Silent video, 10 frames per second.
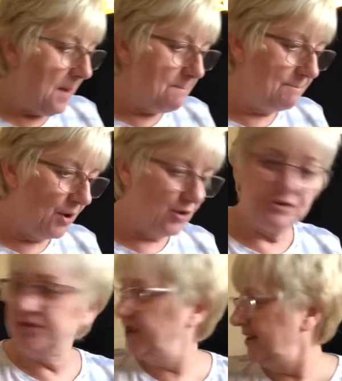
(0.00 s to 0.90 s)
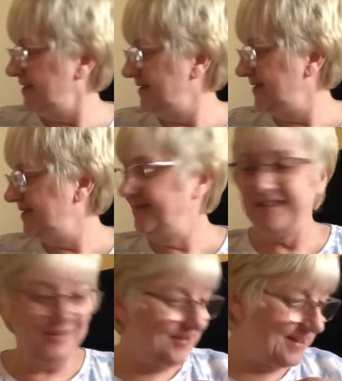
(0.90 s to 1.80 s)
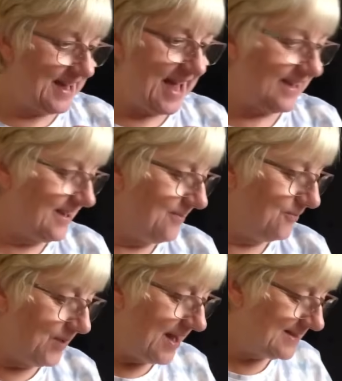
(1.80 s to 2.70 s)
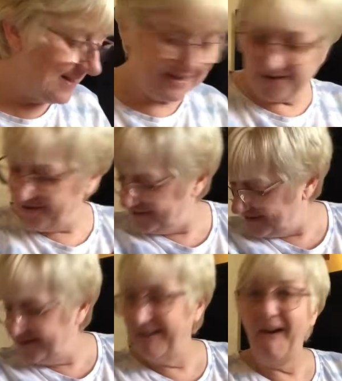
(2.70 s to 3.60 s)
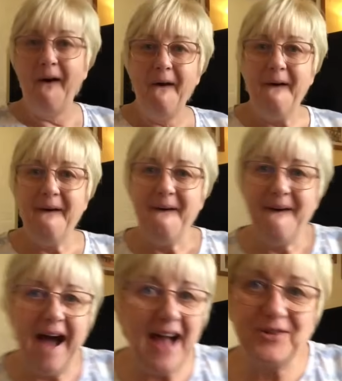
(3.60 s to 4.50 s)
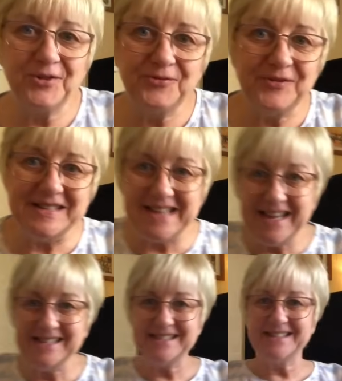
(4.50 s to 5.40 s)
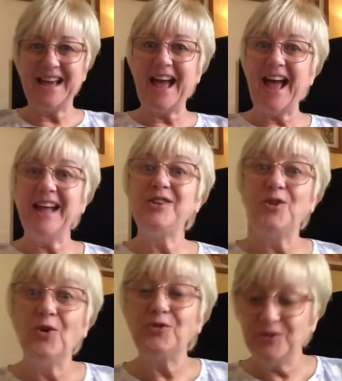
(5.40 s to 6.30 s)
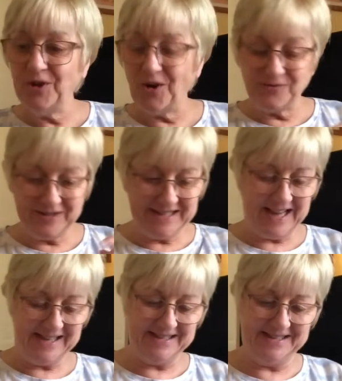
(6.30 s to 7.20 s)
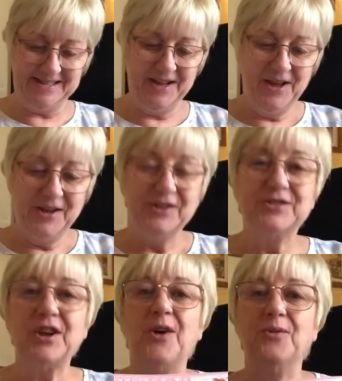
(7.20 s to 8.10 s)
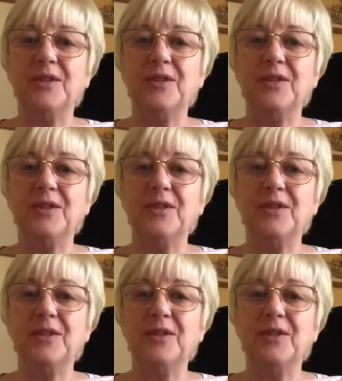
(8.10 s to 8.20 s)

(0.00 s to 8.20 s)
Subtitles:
But the other day, where's it gone? I couldn't resist. I could not resist. So